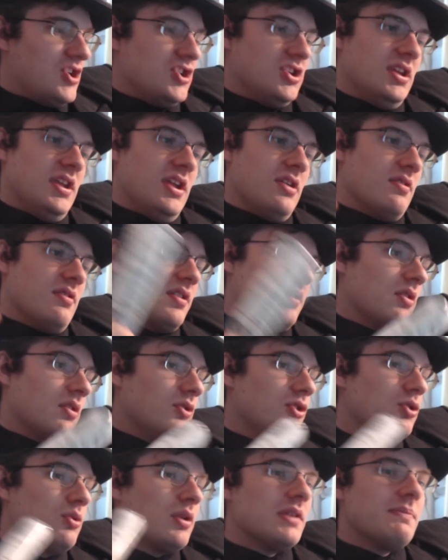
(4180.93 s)
here, so
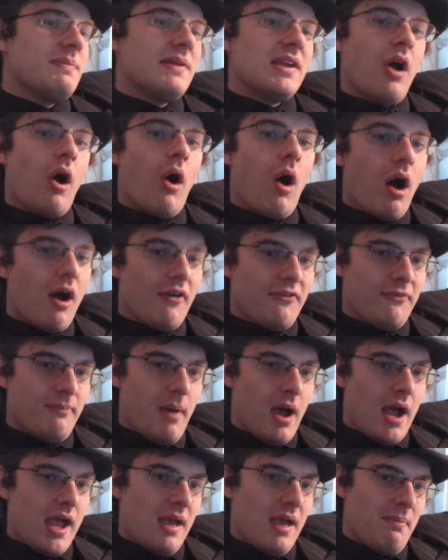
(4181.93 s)
you can be off
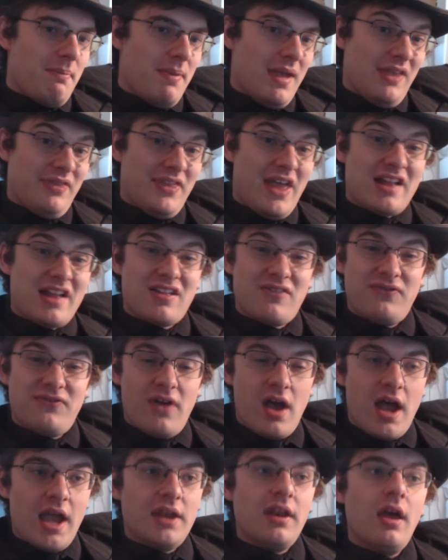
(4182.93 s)
by a bit. That's
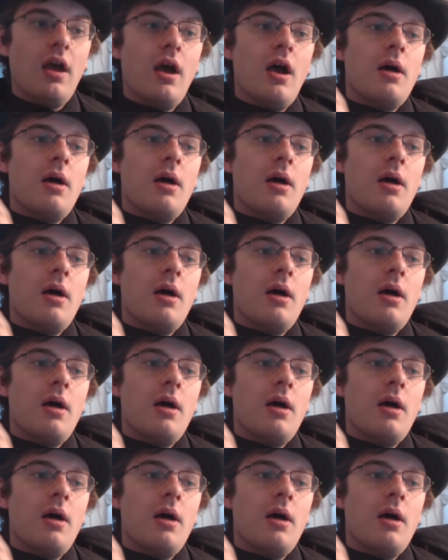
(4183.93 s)
fine.